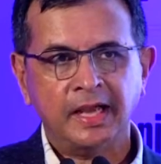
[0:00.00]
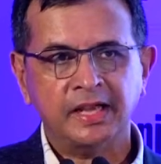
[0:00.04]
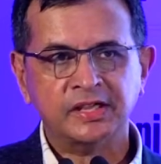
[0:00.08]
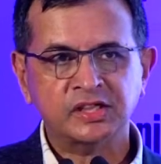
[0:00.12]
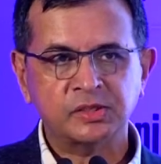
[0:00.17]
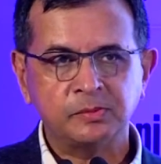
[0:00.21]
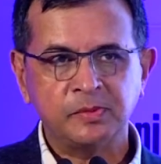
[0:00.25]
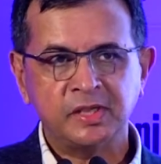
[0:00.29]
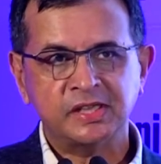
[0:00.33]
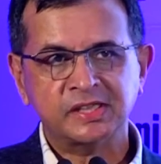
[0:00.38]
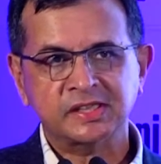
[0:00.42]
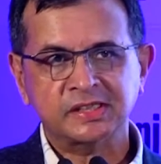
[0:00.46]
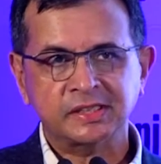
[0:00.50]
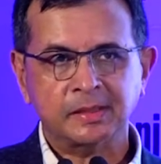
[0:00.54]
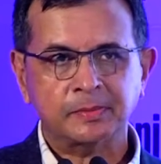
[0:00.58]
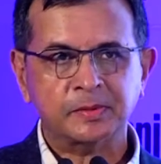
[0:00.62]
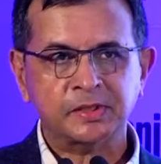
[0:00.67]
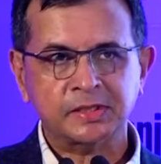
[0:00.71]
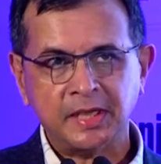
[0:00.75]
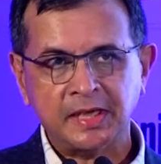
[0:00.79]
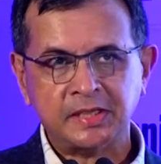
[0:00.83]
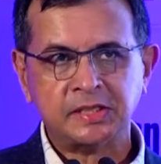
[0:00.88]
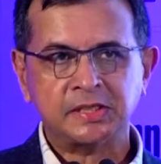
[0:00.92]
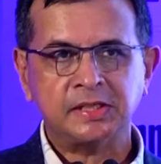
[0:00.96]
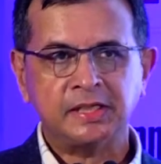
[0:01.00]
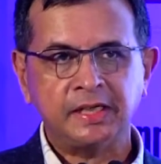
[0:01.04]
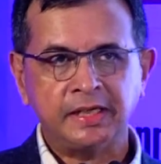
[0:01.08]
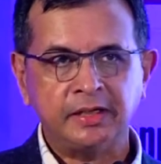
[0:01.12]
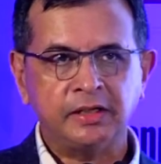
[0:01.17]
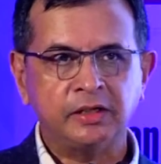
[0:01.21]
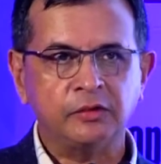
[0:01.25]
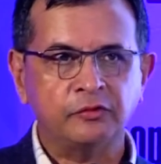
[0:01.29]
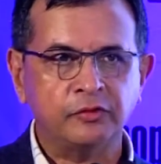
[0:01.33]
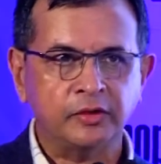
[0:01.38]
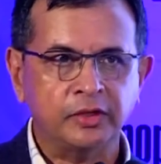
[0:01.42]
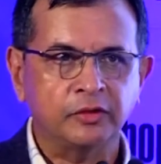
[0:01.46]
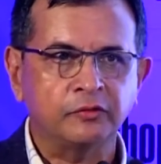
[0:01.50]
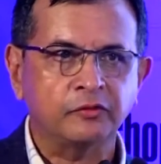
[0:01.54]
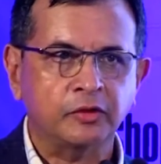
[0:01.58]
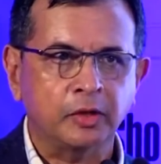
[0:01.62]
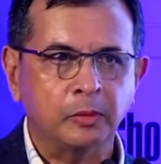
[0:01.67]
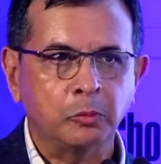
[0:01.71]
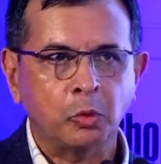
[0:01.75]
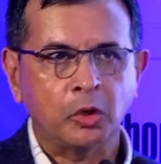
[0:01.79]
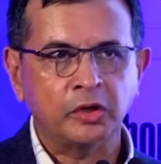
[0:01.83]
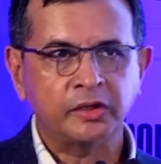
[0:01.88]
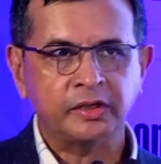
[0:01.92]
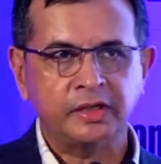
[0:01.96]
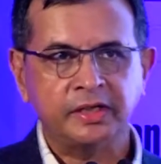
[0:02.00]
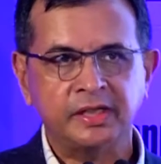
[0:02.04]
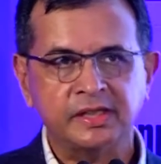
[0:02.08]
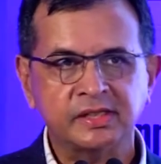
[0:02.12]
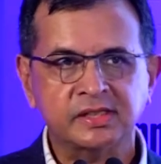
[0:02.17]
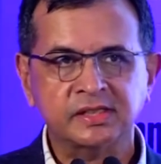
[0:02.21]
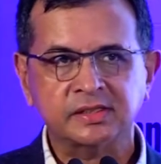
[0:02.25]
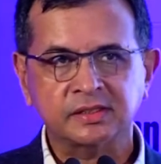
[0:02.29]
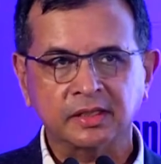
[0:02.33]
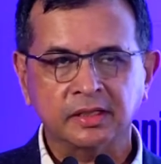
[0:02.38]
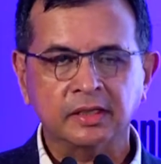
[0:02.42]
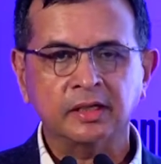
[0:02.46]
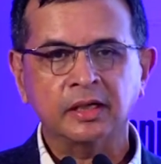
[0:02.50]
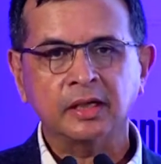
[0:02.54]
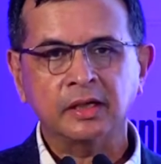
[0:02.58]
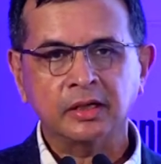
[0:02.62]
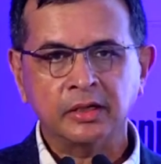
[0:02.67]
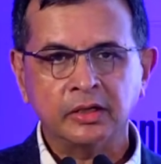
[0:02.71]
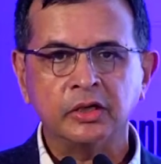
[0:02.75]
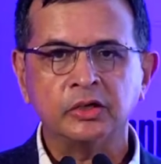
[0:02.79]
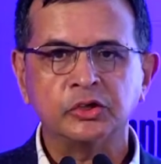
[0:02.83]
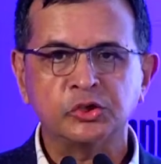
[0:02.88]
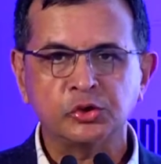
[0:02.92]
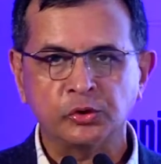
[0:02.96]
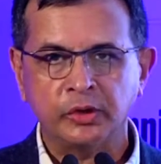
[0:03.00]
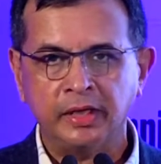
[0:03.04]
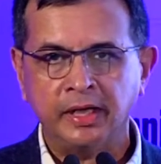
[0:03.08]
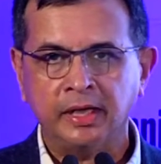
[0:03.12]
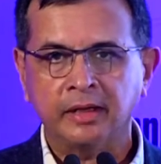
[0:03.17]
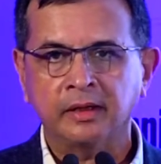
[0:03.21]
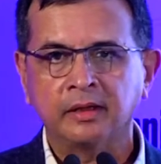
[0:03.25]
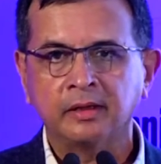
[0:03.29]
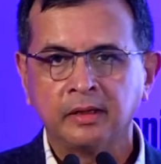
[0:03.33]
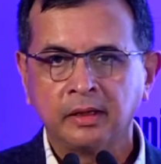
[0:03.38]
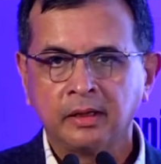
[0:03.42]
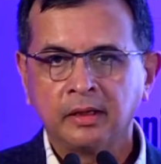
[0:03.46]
has to be substantially different from what it is today.